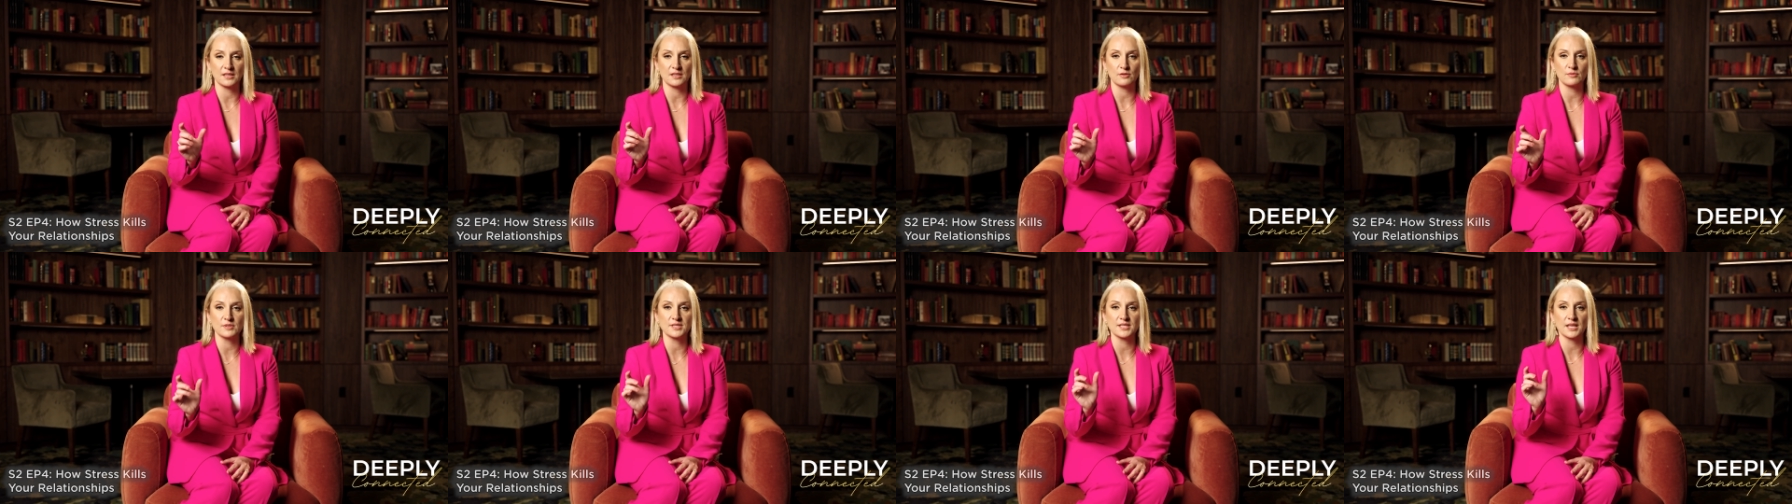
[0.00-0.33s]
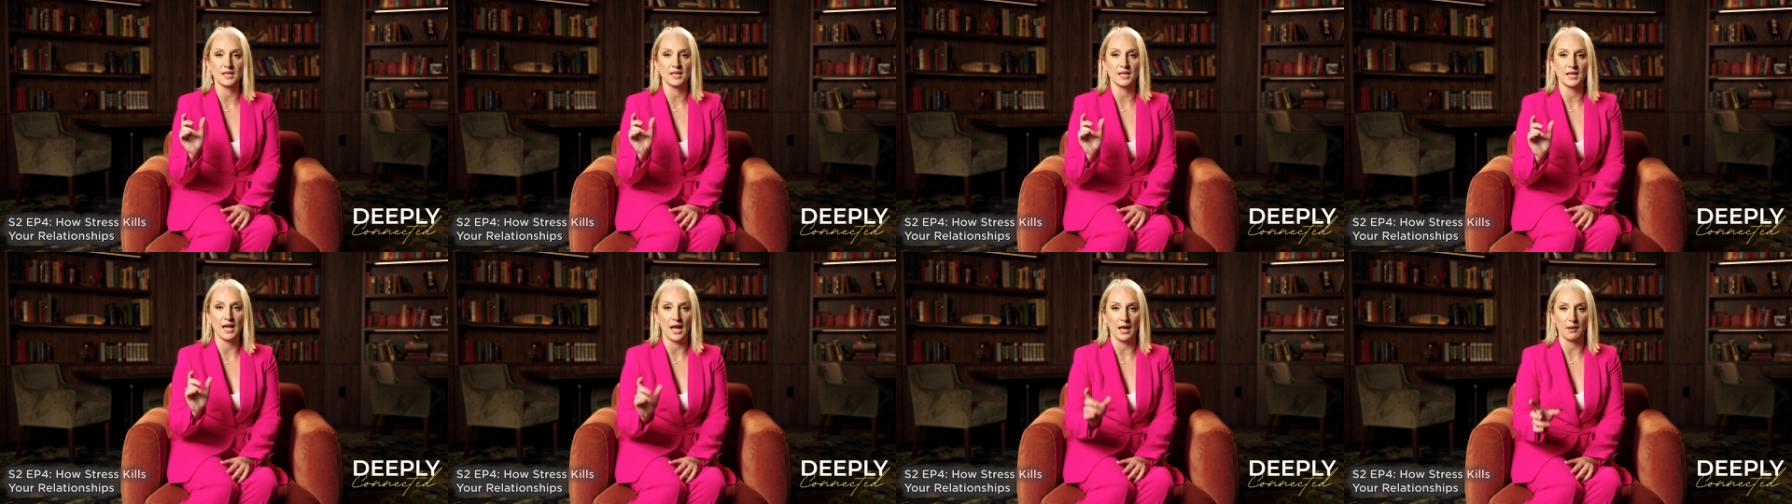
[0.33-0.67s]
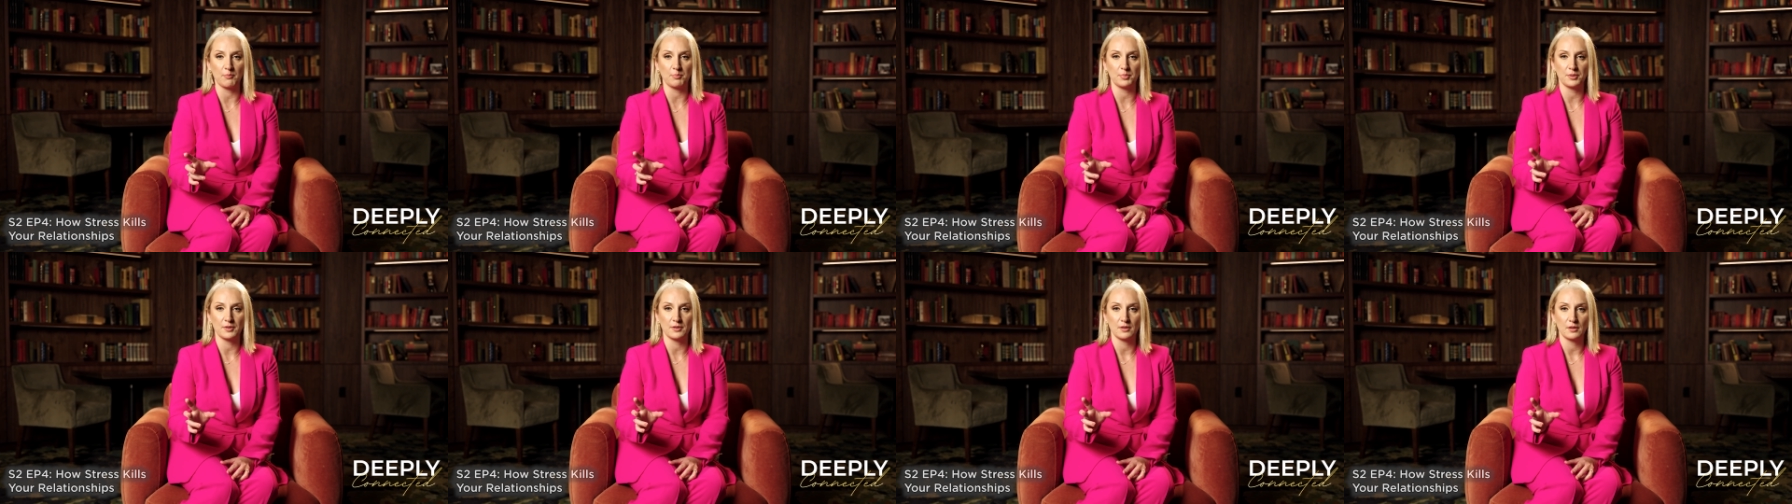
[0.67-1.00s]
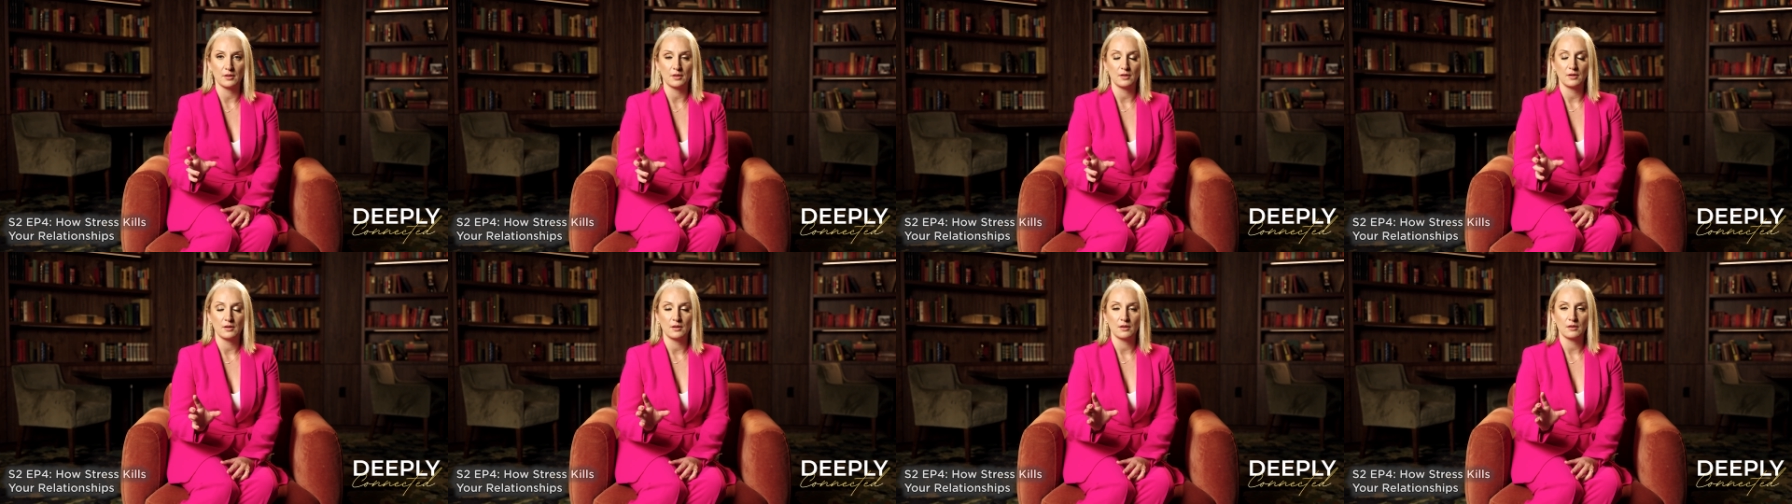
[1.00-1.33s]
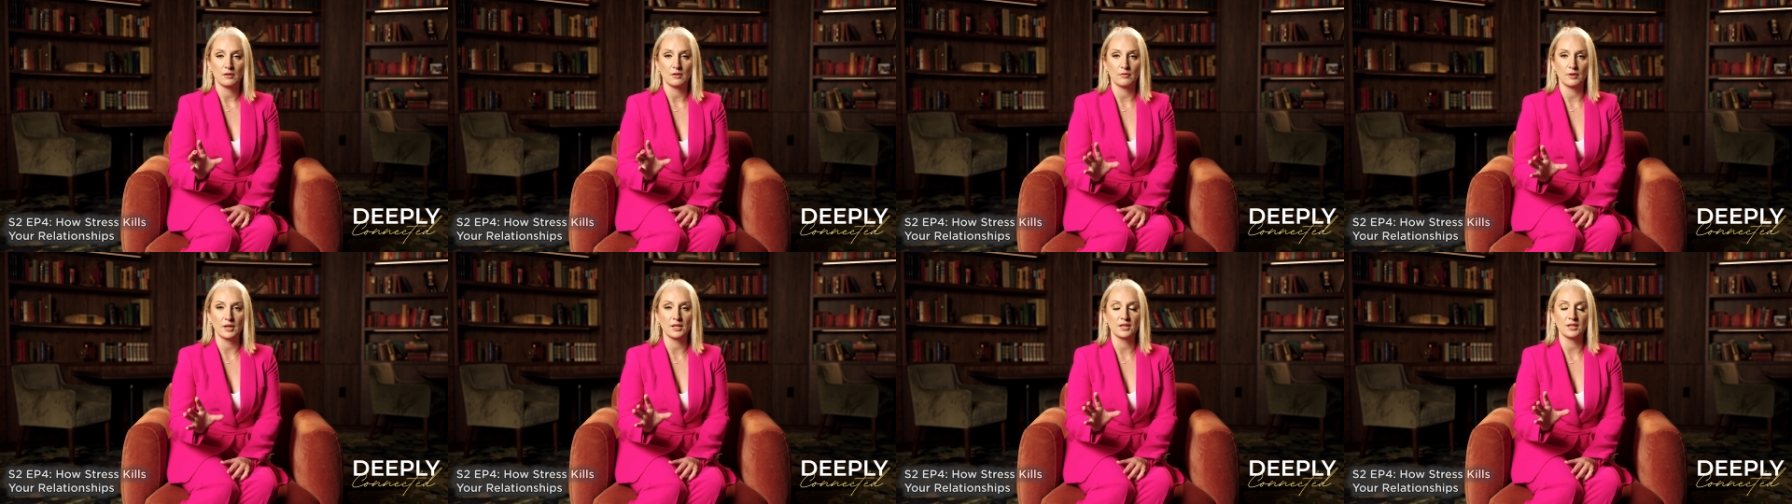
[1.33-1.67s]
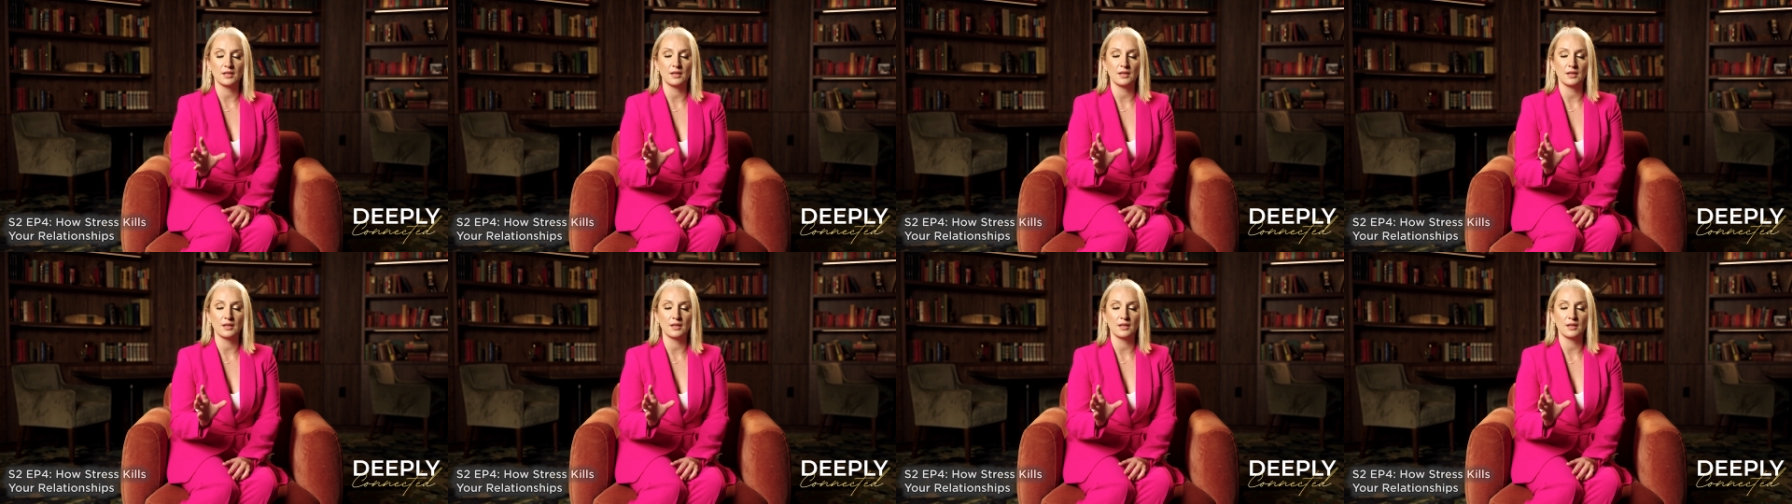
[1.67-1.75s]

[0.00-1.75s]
There is a gap, correct?